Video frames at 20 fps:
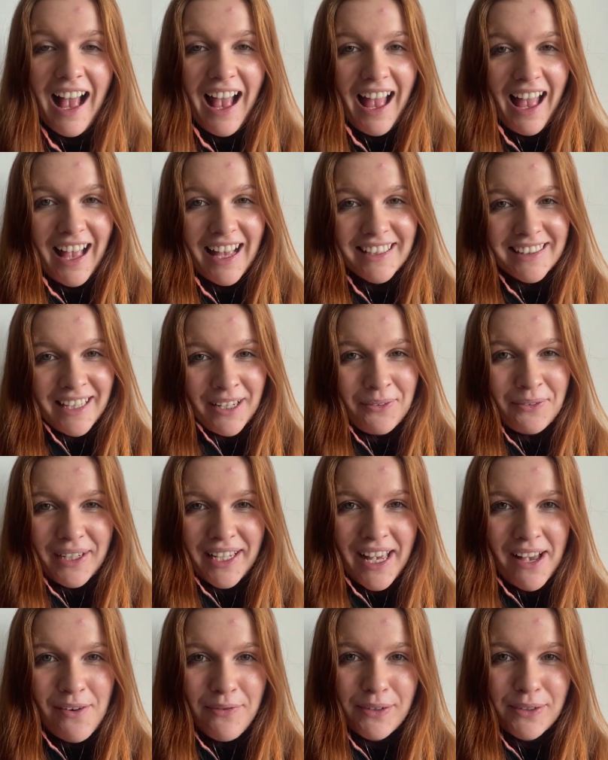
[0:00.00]
And then we
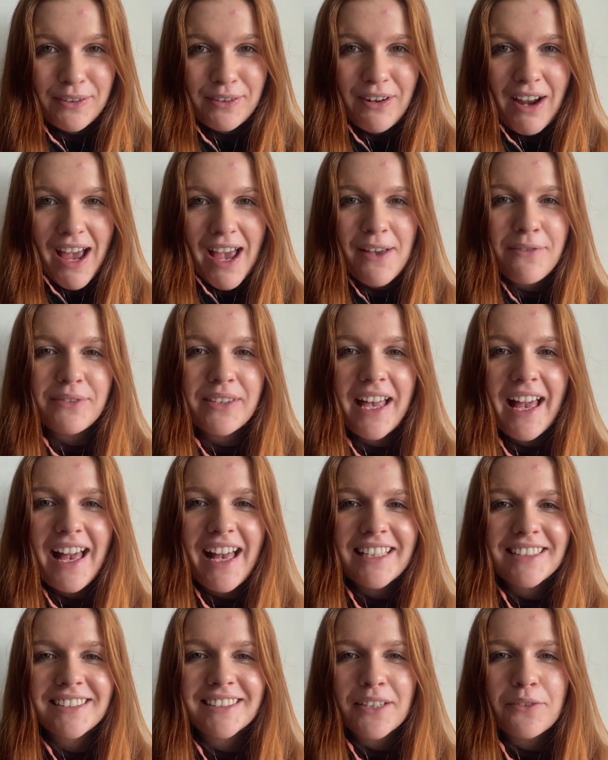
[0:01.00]
have arrived
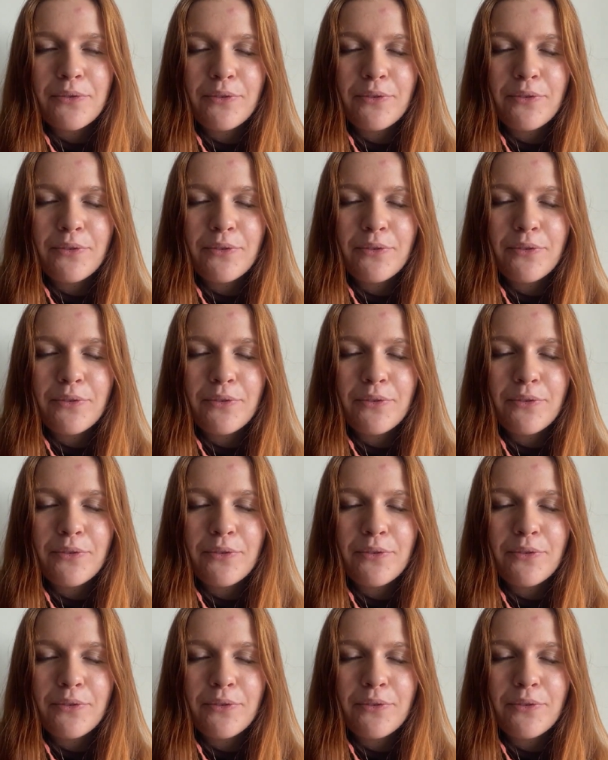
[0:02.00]
at the